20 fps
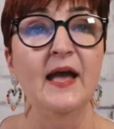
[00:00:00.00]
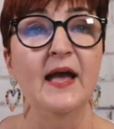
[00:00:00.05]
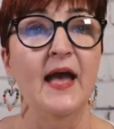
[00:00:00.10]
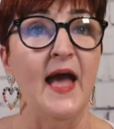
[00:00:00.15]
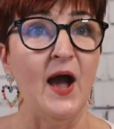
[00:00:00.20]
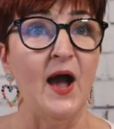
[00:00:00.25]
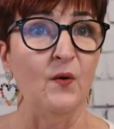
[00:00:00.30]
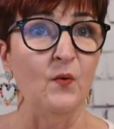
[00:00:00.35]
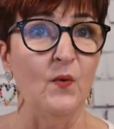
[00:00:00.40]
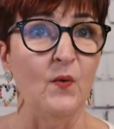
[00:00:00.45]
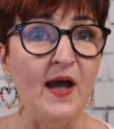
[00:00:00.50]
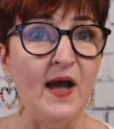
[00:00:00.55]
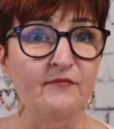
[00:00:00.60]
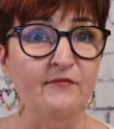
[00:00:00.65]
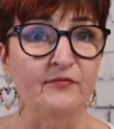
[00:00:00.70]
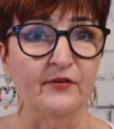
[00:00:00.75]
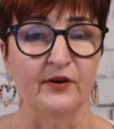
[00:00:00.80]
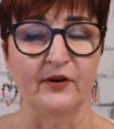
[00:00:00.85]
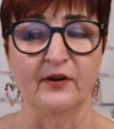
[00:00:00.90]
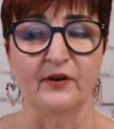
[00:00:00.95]

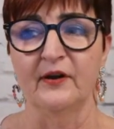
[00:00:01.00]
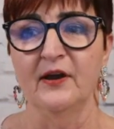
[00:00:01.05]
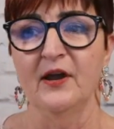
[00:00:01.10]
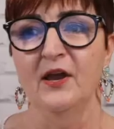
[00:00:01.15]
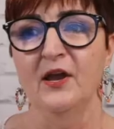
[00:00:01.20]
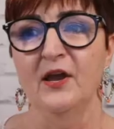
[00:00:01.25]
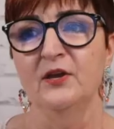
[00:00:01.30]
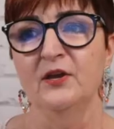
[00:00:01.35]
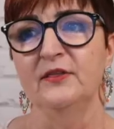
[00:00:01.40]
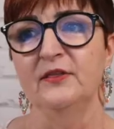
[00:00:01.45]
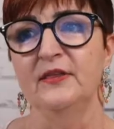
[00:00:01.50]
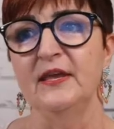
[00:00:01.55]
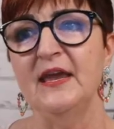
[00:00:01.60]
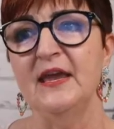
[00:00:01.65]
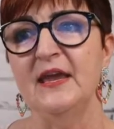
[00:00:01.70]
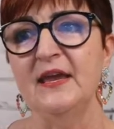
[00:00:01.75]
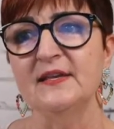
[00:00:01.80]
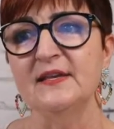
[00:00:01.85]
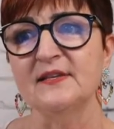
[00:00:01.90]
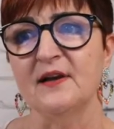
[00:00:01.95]
However,
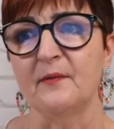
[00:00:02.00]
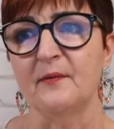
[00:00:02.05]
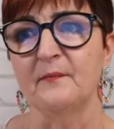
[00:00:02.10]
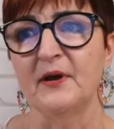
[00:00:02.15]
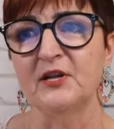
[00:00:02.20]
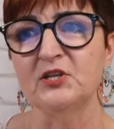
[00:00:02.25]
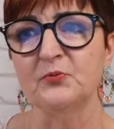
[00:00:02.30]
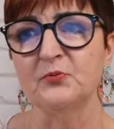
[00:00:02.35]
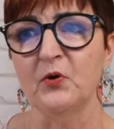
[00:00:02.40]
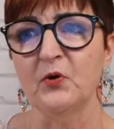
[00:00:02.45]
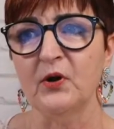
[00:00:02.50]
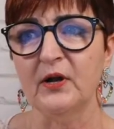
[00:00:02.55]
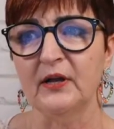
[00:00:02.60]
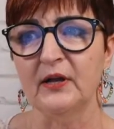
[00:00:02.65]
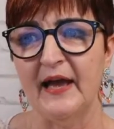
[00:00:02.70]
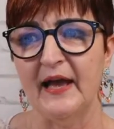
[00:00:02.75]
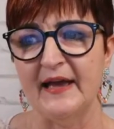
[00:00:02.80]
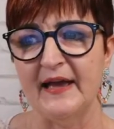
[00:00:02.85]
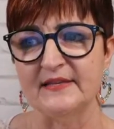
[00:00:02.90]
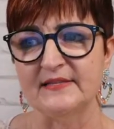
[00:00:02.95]
these are much more
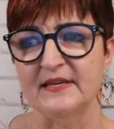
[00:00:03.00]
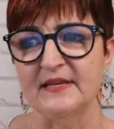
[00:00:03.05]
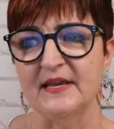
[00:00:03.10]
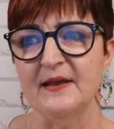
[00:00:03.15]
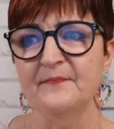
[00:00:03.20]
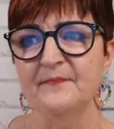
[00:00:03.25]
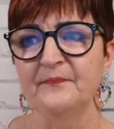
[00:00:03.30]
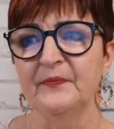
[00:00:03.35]
classy